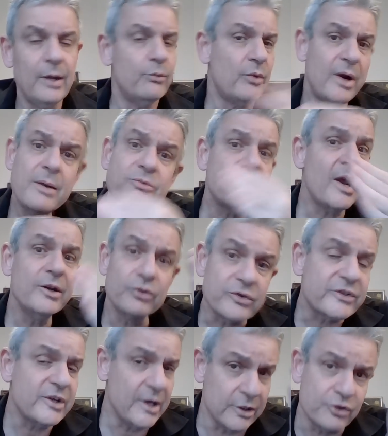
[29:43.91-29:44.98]
What I'm trying to
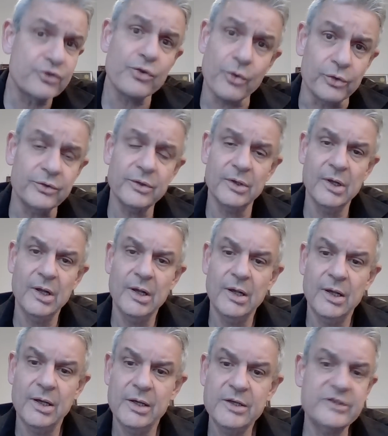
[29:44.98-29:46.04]
say in short
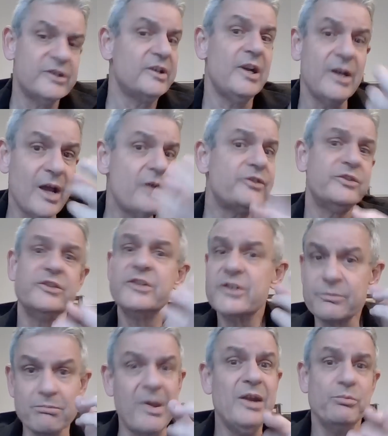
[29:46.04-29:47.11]
is that the
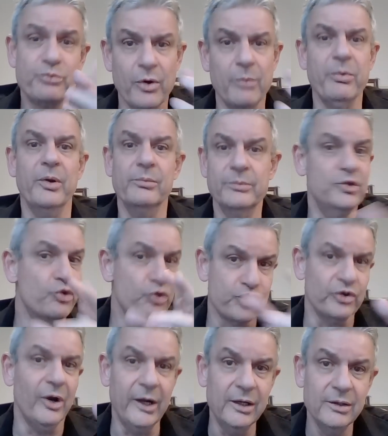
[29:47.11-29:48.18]
narcissist's main problem,
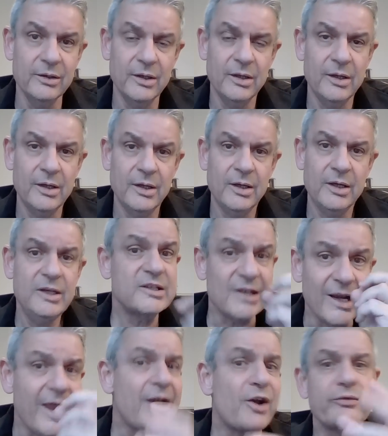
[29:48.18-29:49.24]
usually, is
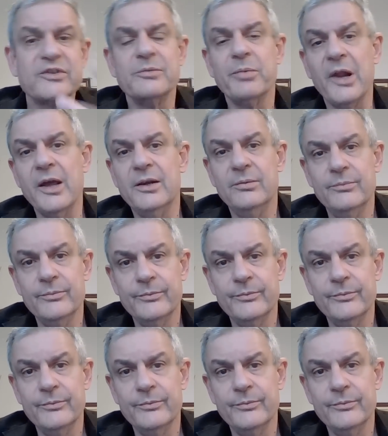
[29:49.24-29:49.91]
a lack of supply.